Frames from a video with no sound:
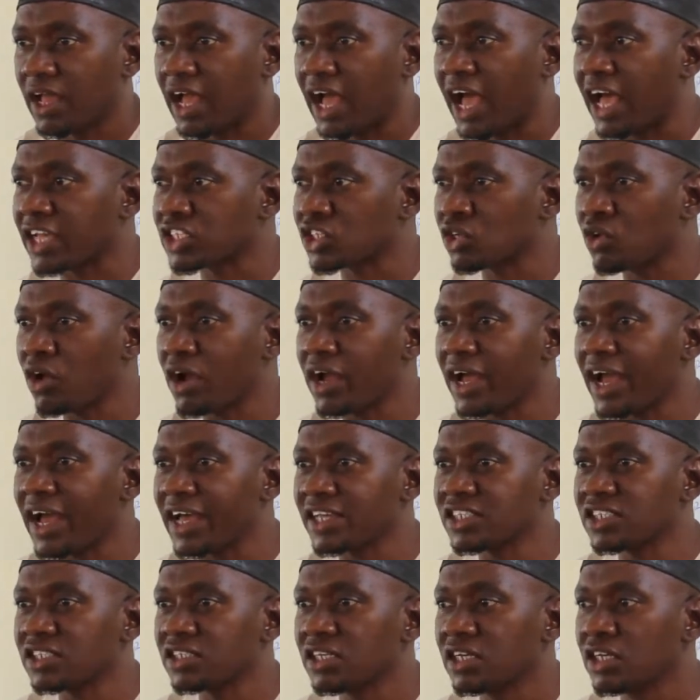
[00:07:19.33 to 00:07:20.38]
As long
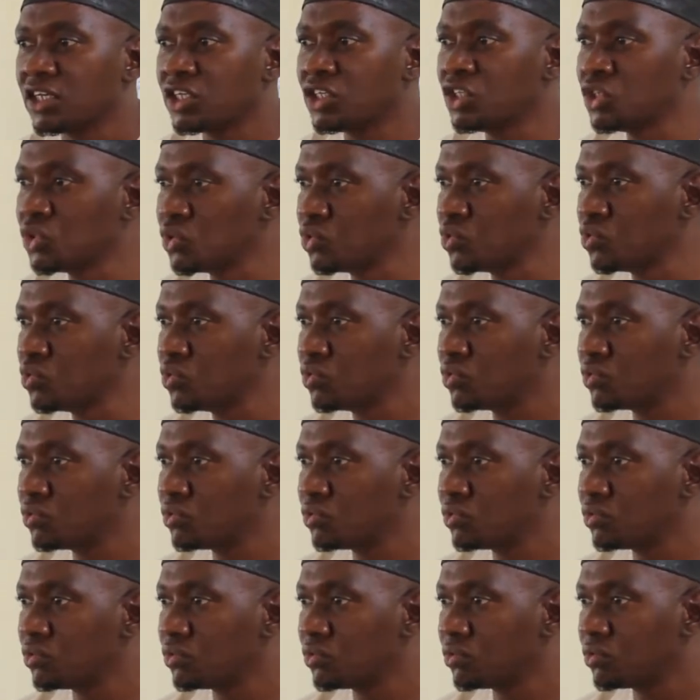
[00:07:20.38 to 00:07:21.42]
as you
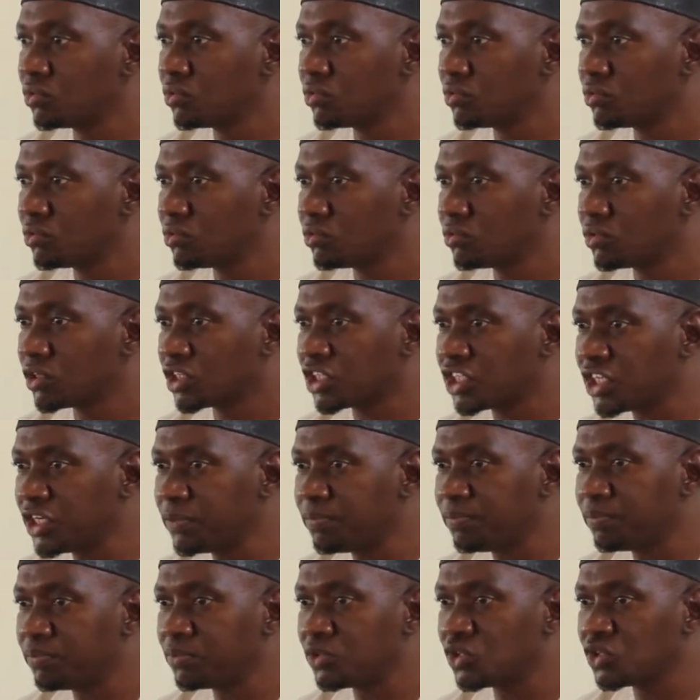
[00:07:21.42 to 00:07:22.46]

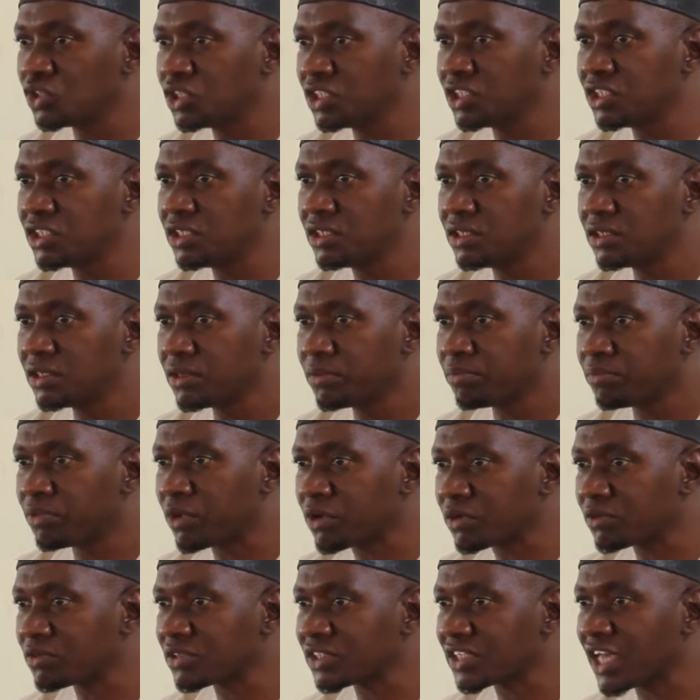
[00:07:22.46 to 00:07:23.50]
keep to the
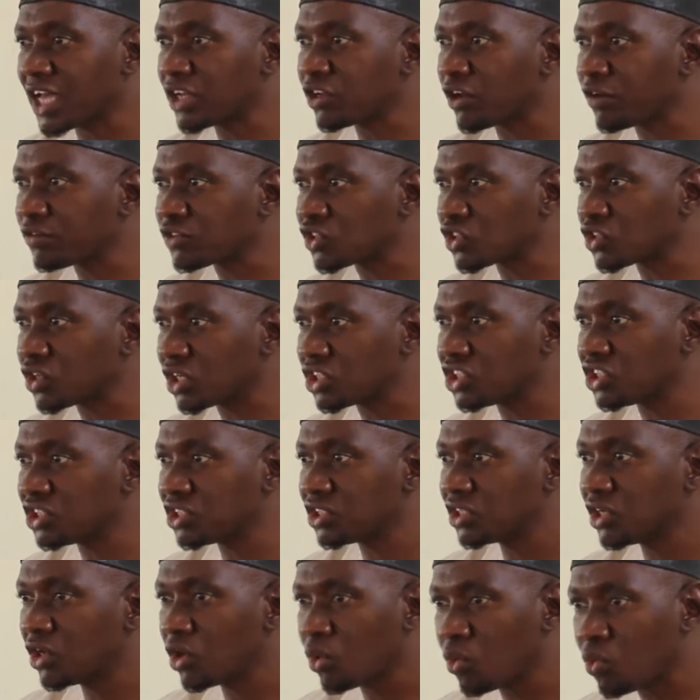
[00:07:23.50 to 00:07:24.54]
prerequisite of such
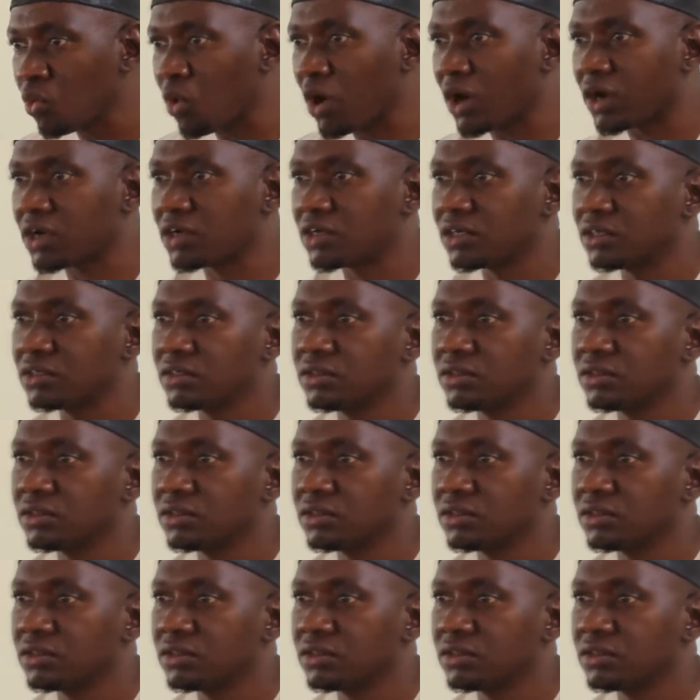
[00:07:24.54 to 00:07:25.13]
work,